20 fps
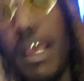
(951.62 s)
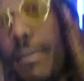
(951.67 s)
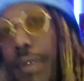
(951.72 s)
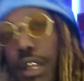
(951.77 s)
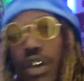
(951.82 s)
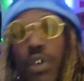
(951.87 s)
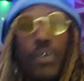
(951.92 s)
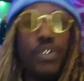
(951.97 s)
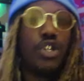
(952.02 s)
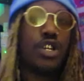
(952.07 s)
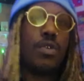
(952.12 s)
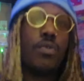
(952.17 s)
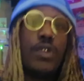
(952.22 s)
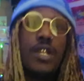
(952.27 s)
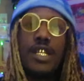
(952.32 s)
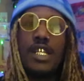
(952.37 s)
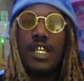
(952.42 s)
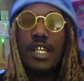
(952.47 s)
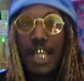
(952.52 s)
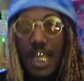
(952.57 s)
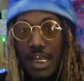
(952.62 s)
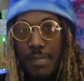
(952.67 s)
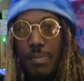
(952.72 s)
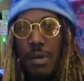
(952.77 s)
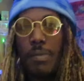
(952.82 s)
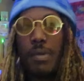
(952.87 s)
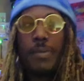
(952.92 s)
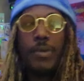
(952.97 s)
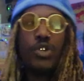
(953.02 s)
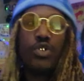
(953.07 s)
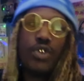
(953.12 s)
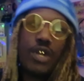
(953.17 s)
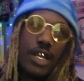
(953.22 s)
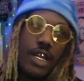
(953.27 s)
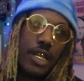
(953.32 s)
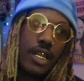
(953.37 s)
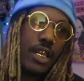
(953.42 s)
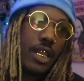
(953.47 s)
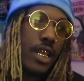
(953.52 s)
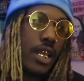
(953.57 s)
Let me know what y'all want to see next by
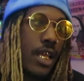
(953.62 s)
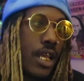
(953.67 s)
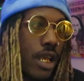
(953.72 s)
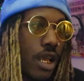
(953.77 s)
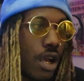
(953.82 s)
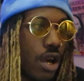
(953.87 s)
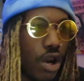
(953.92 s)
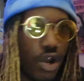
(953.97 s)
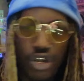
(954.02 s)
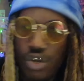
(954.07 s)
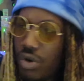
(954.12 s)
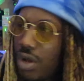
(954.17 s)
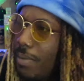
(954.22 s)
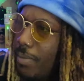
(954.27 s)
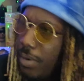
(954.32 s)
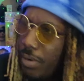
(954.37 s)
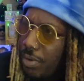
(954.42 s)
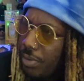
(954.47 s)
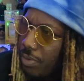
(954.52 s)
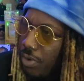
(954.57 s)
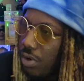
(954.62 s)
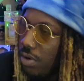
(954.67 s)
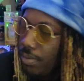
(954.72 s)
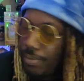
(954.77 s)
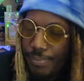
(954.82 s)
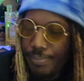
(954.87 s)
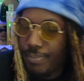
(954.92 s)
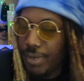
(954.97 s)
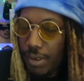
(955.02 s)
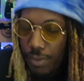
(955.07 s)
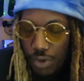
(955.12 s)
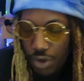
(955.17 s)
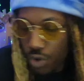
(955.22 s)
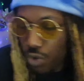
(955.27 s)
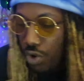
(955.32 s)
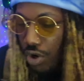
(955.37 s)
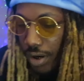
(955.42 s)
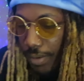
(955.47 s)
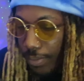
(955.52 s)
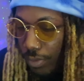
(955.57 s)
BabyTron. Also, I'm going to be
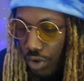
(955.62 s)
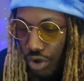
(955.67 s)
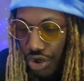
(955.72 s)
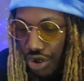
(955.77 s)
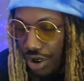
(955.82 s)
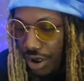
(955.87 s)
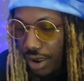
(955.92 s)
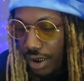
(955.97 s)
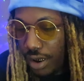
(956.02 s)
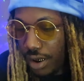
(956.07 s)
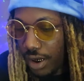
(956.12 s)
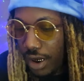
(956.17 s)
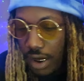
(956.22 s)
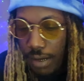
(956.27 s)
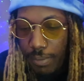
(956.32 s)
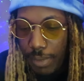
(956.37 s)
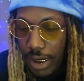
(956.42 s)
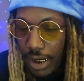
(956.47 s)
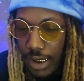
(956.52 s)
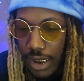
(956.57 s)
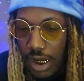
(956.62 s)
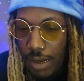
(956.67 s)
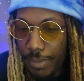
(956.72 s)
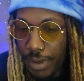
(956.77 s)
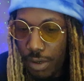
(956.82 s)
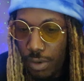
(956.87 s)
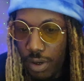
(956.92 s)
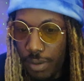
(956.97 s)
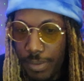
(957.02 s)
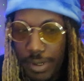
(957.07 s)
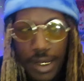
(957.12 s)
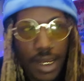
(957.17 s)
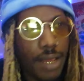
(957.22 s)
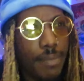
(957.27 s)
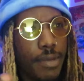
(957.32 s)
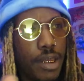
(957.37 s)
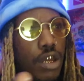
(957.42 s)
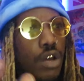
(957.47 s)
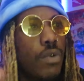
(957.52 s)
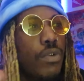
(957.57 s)
recording more shit in the meantime anyway. But
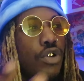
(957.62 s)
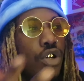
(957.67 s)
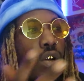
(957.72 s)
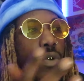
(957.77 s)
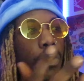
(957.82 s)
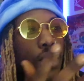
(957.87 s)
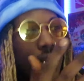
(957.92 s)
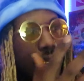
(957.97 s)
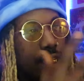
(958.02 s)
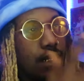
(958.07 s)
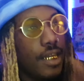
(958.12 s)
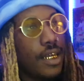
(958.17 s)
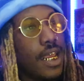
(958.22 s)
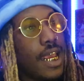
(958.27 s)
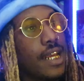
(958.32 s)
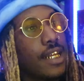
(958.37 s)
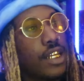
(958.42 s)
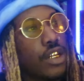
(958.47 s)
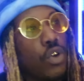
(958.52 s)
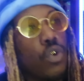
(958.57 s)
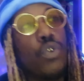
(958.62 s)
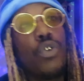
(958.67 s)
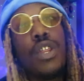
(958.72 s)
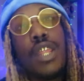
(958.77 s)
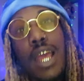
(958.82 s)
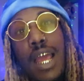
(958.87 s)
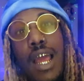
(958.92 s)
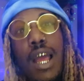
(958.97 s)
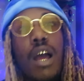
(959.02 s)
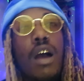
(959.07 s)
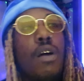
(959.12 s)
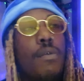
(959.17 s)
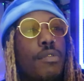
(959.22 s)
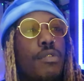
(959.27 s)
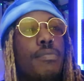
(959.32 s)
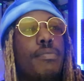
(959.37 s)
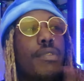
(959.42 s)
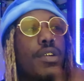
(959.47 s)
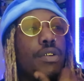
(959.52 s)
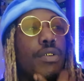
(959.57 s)
let me know what y'all want to see next on the
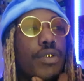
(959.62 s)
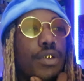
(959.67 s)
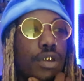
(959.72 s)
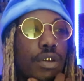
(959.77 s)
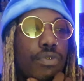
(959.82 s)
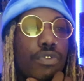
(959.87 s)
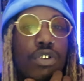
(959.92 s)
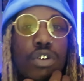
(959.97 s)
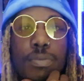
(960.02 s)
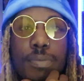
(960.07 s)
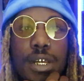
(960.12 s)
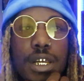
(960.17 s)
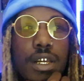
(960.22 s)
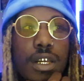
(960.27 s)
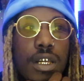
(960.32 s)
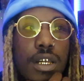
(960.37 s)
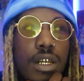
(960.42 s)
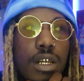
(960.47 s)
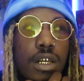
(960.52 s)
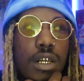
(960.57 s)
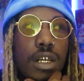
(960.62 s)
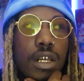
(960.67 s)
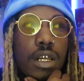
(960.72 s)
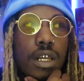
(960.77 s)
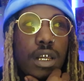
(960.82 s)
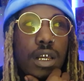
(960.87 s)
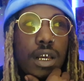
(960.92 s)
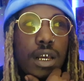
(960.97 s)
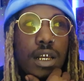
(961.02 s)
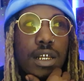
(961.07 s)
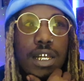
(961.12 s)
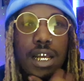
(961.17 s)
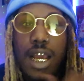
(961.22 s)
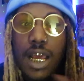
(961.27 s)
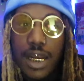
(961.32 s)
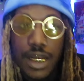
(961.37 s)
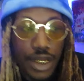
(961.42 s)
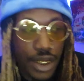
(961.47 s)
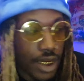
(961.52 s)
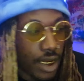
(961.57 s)
album, bro. You feel me? Because I
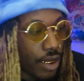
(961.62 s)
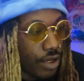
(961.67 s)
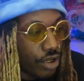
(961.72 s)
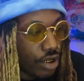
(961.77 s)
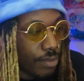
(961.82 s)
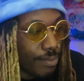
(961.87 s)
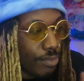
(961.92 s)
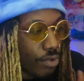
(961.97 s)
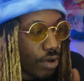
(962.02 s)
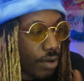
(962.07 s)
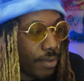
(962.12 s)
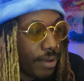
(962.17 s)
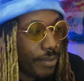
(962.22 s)
got to check out some more